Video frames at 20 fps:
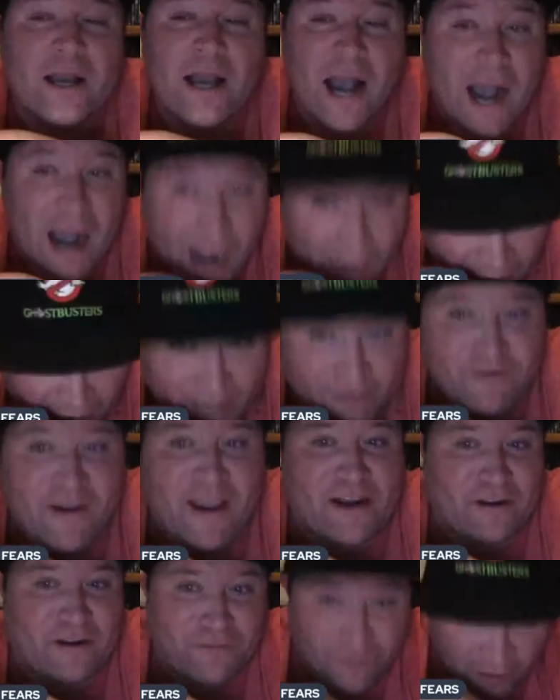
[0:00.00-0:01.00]
I have
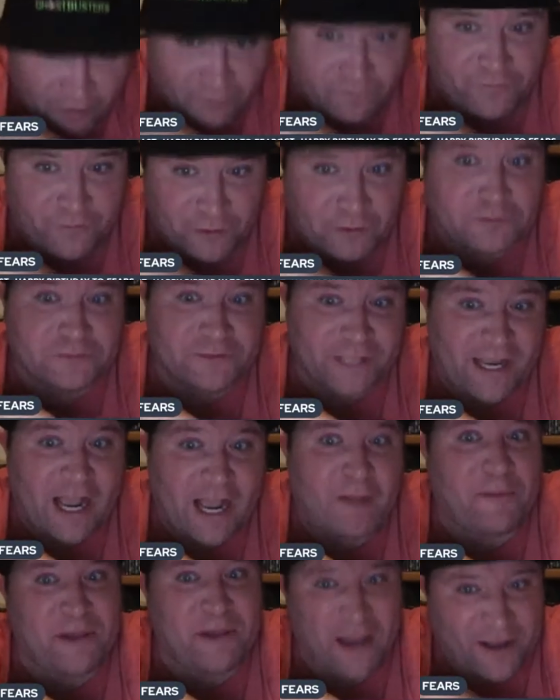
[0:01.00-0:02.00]
had a fun-filled day.
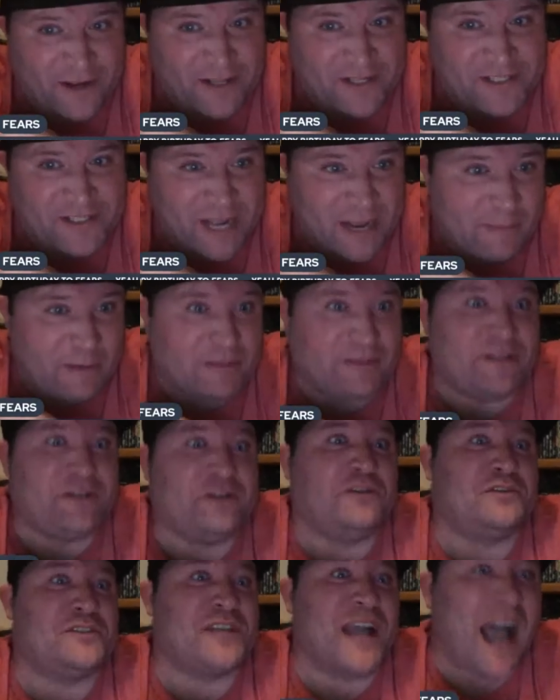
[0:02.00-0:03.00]
I'll be honest. I'm a
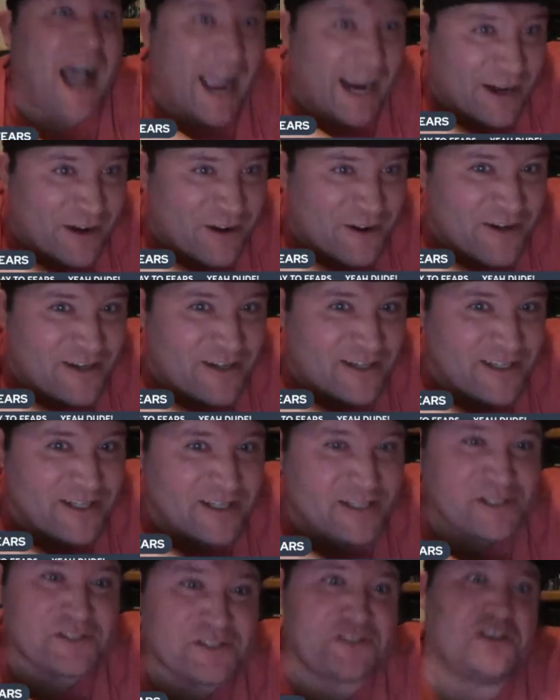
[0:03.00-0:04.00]
little tired.
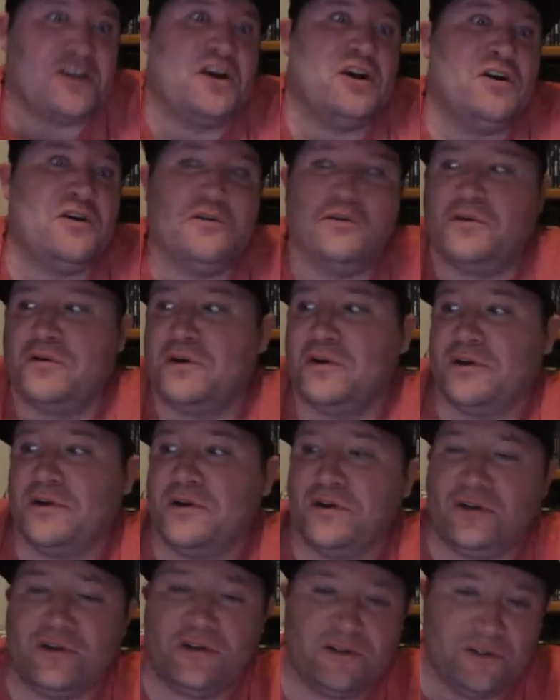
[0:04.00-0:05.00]
I... So
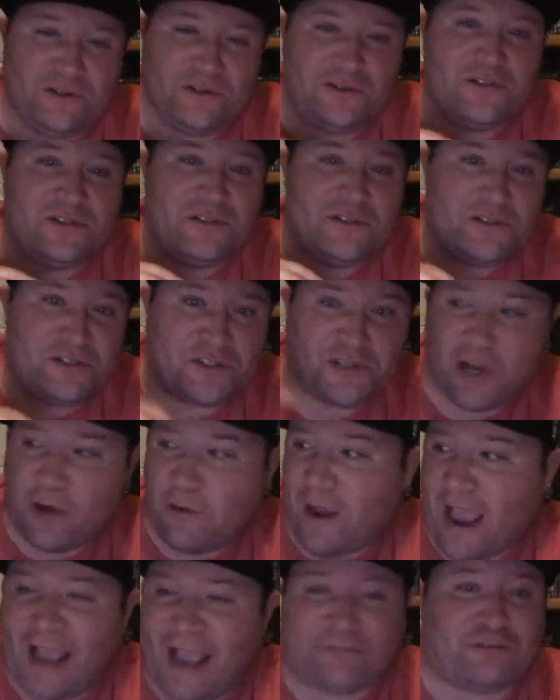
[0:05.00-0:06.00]
so
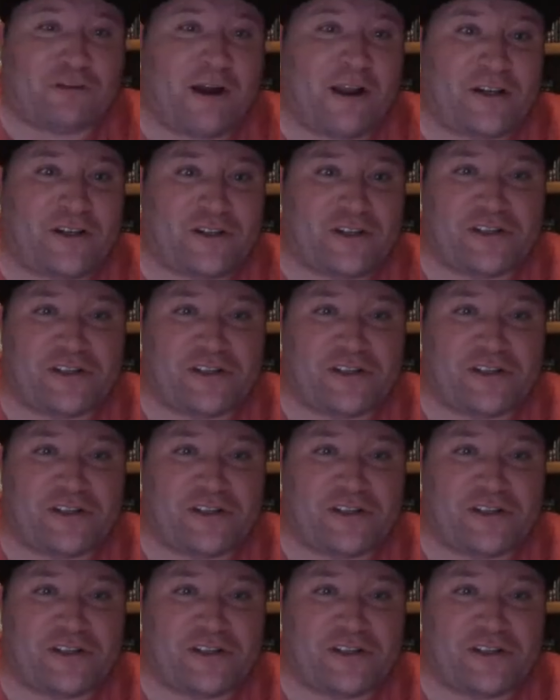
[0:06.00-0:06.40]
I after I, just,